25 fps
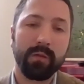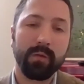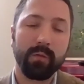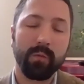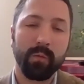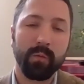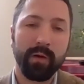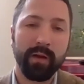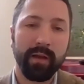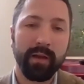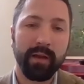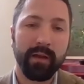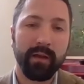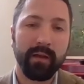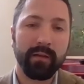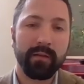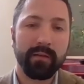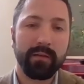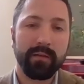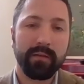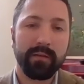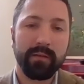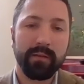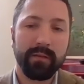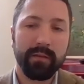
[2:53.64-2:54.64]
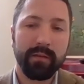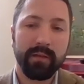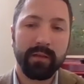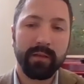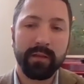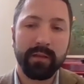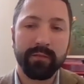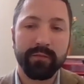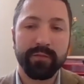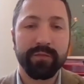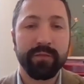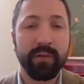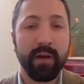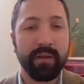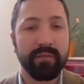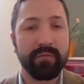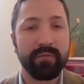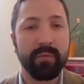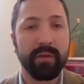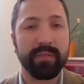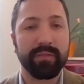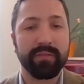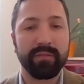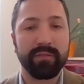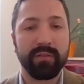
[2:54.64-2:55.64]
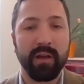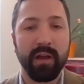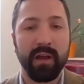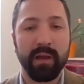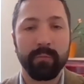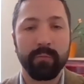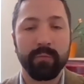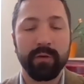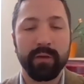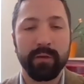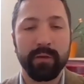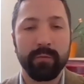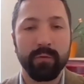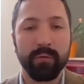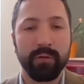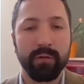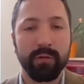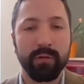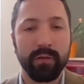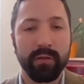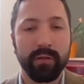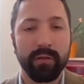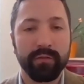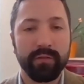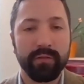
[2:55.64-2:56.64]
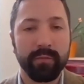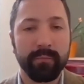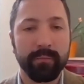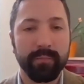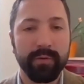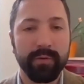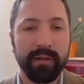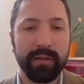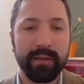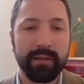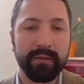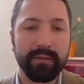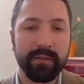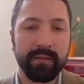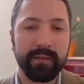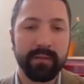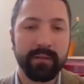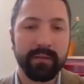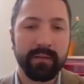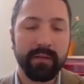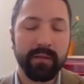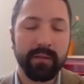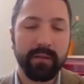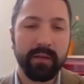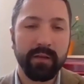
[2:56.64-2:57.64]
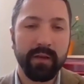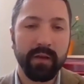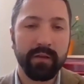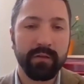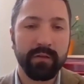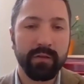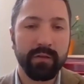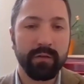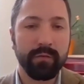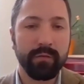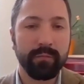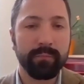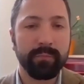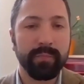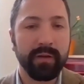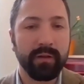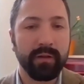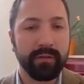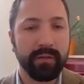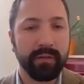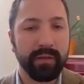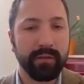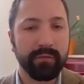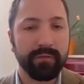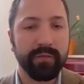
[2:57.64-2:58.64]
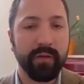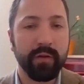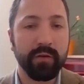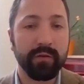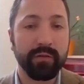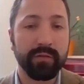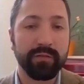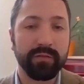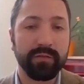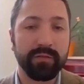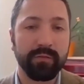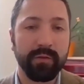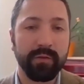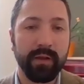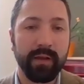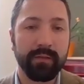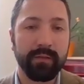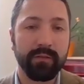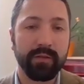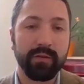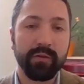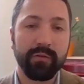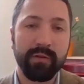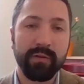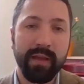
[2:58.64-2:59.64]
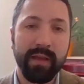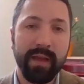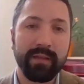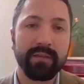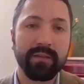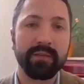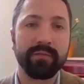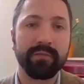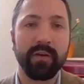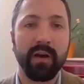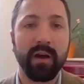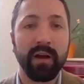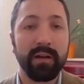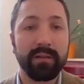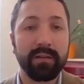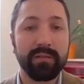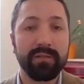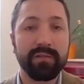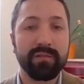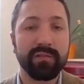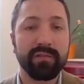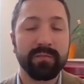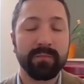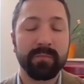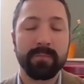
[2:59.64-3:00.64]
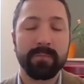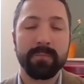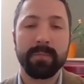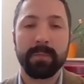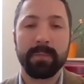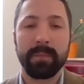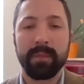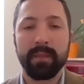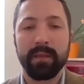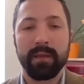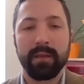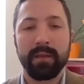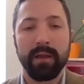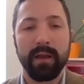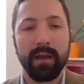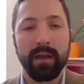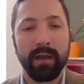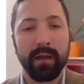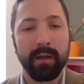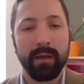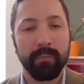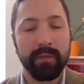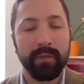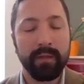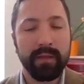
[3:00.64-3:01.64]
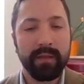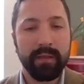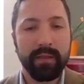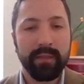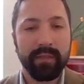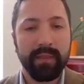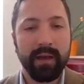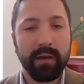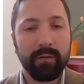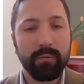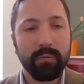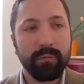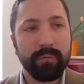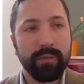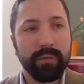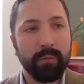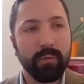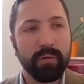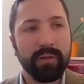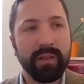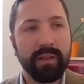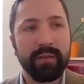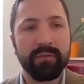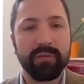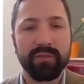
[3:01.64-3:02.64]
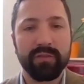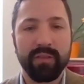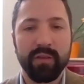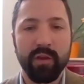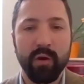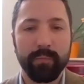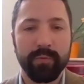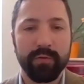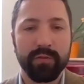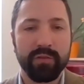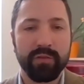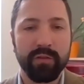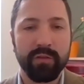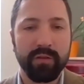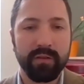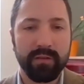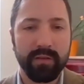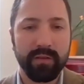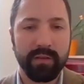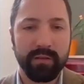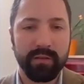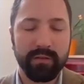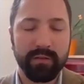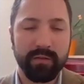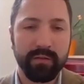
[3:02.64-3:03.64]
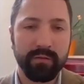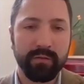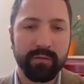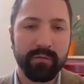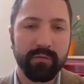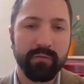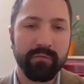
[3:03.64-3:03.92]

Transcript: where in 5 months' time, we will have completed a new building focused around the creative arts. That will give us the opportunity to